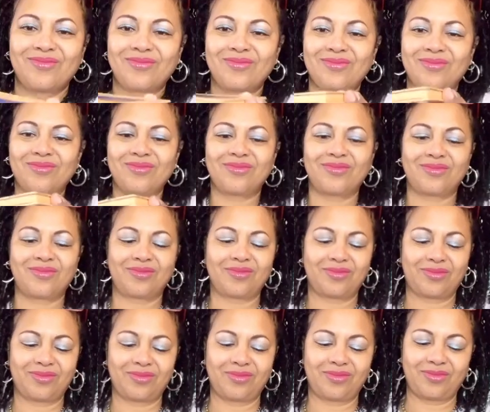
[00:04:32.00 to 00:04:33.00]

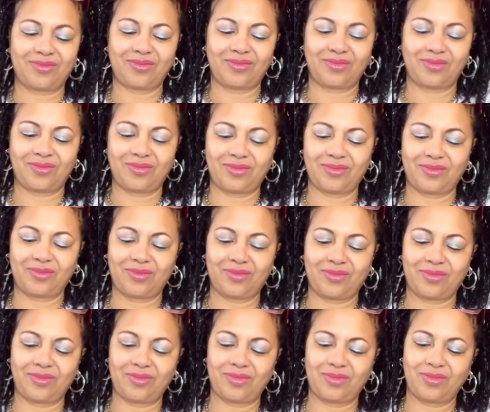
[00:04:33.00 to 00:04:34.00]

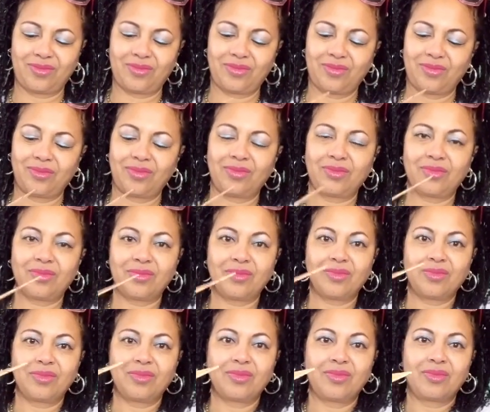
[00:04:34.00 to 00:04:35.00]

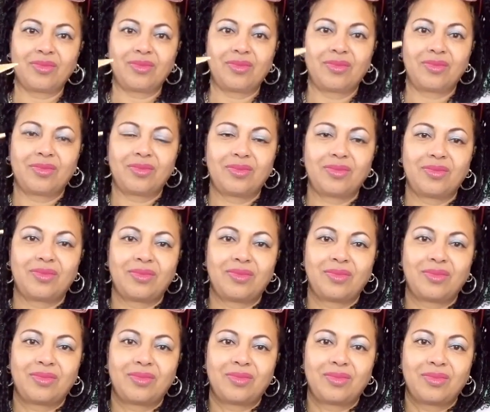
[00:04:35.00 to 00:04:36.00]

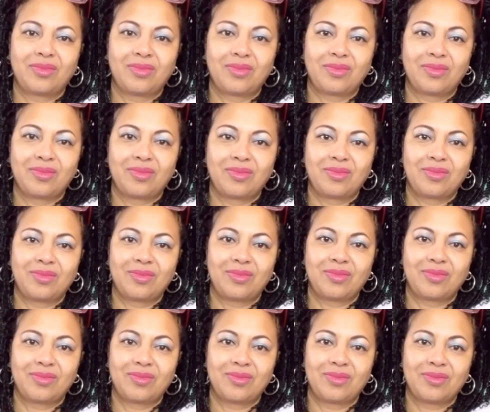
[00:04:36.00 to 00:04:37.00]

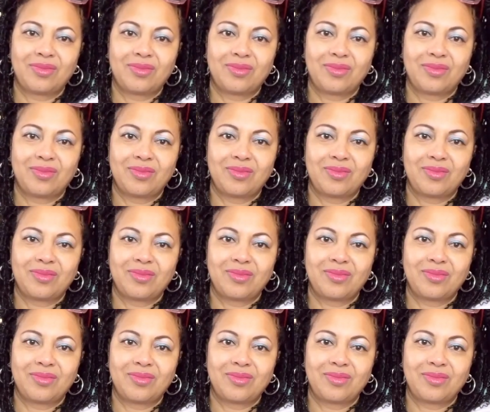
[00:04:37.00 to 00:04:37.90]
Nobody speaks.